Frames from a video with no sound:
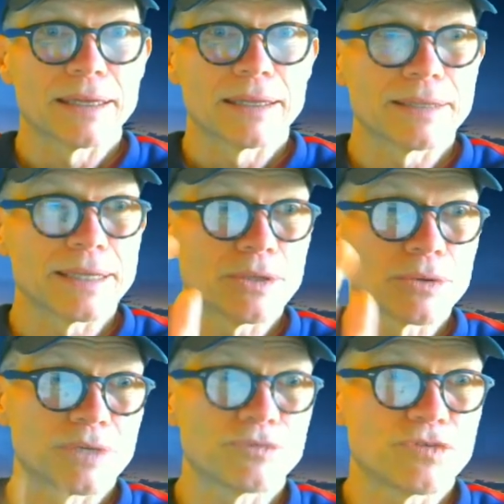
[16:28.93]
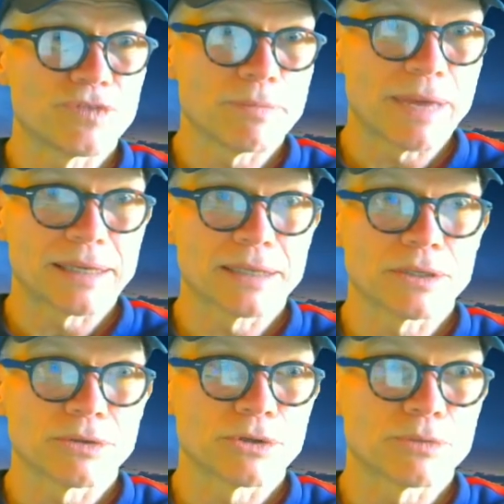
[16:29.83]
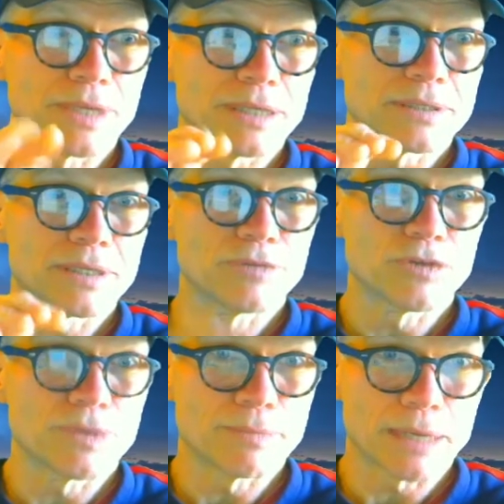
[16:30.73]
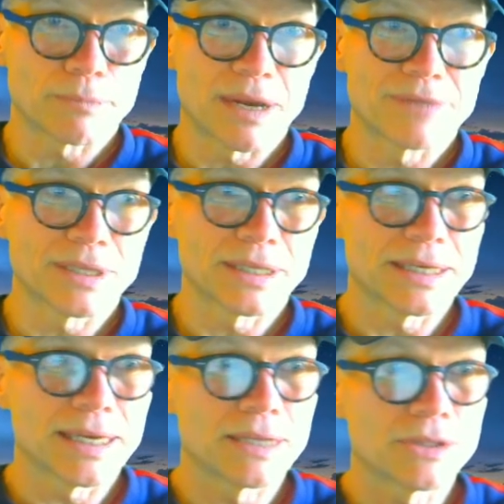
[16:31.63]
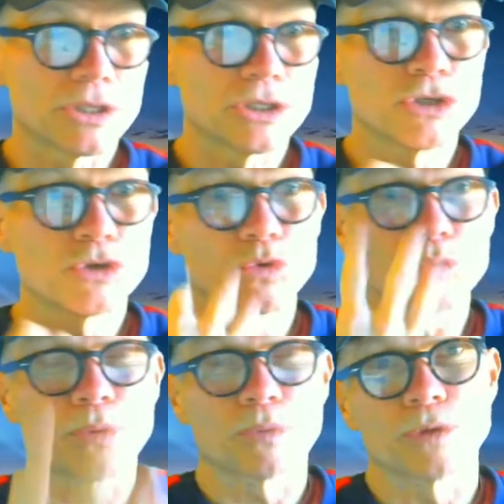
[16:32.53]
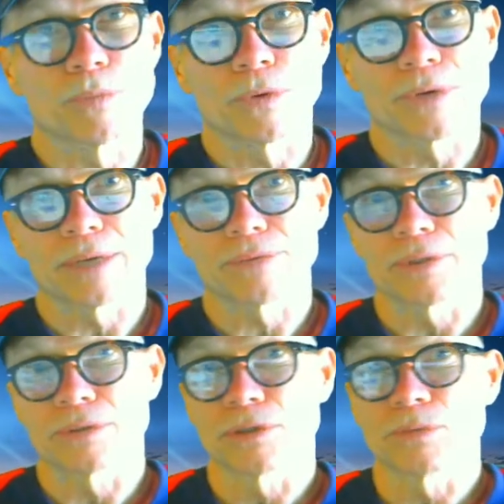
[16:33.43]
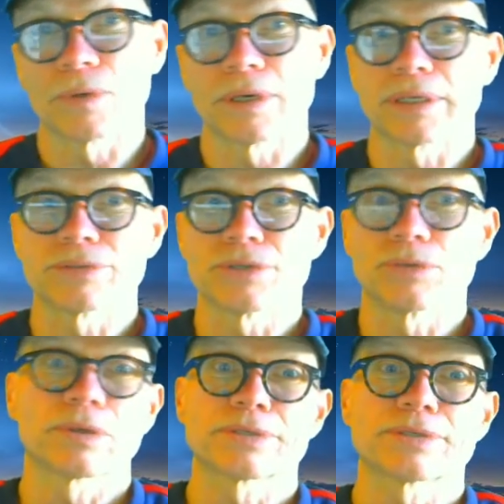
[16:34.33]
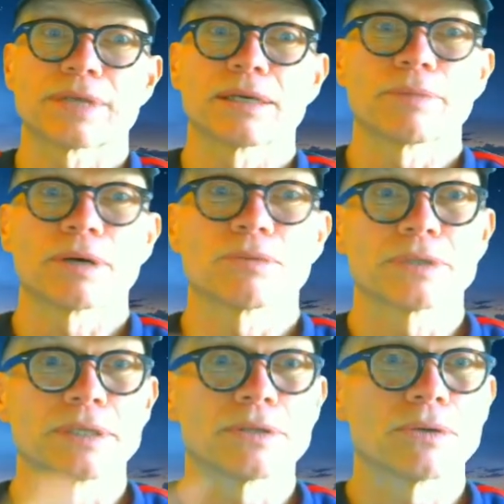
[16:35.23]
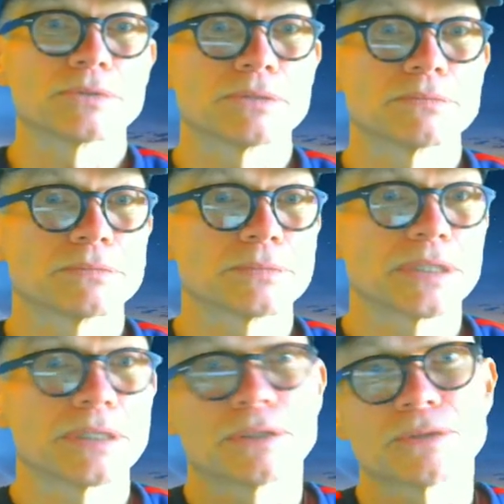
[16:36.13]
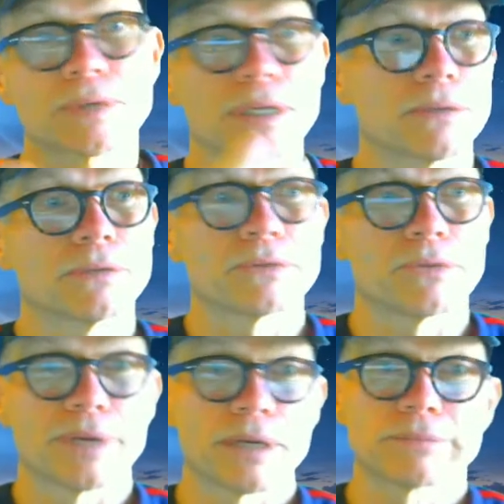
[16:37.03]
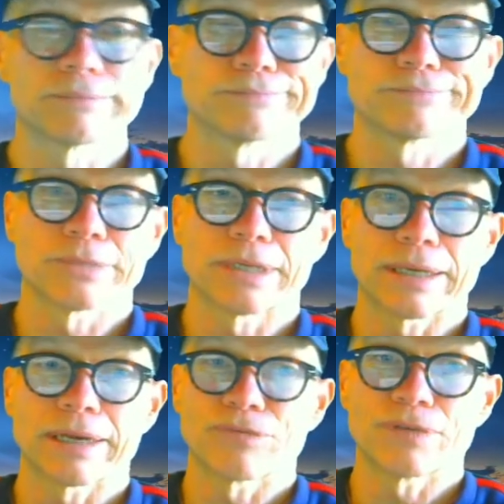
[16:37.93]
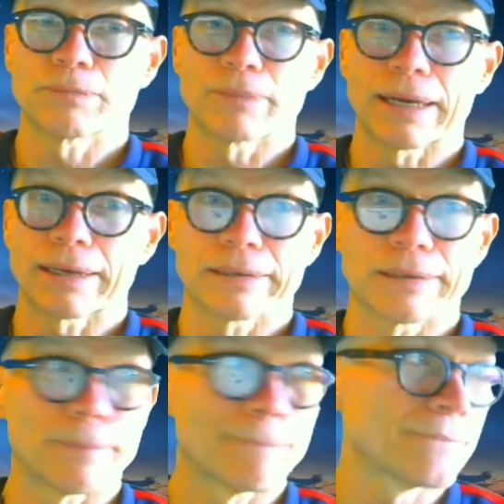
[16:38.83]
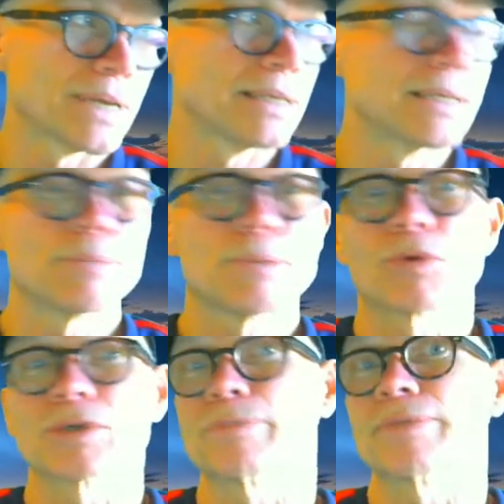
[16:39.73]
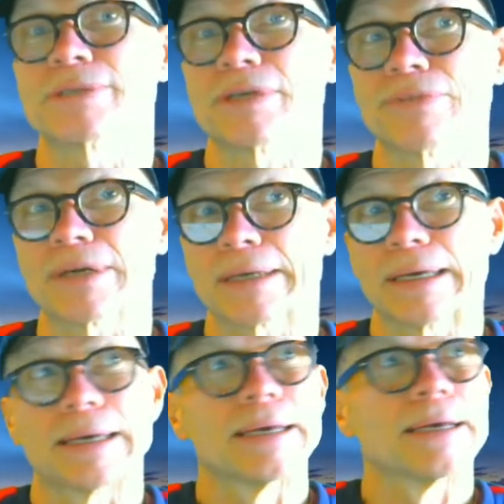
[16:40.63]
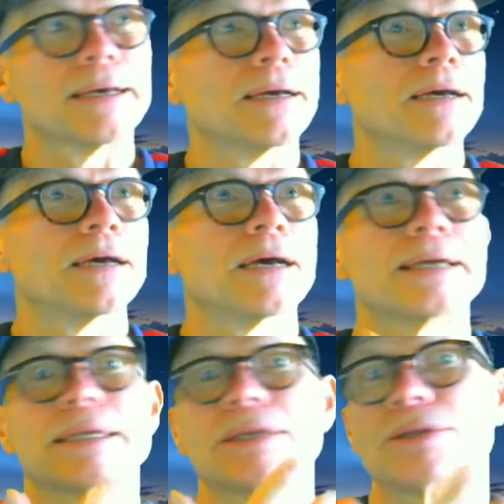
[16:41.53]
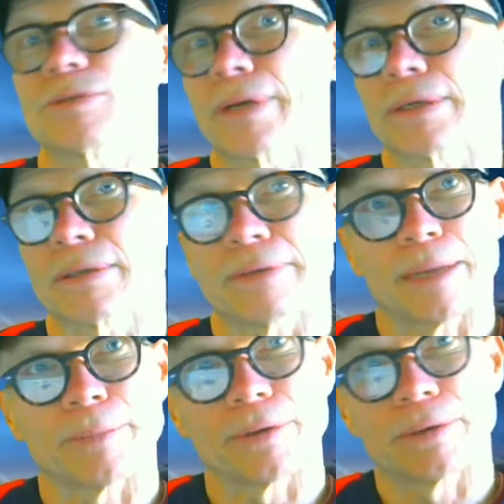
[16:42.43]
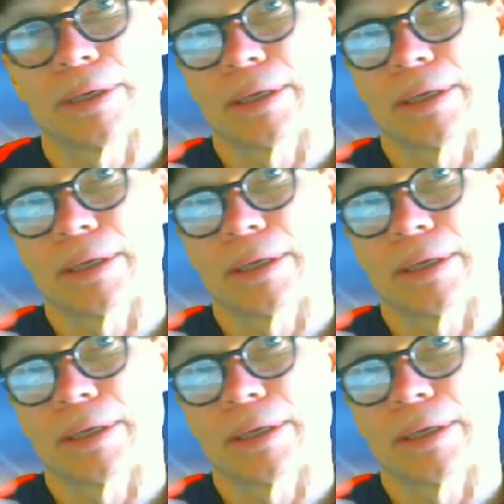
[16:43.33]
They don't give you feedback in the group. They just give you feedback privately, and then you report out to the group what it is you want to say about what they told you. Like, here's what I learned about when I got feedback. I need to be more specific. I need to use better grammar.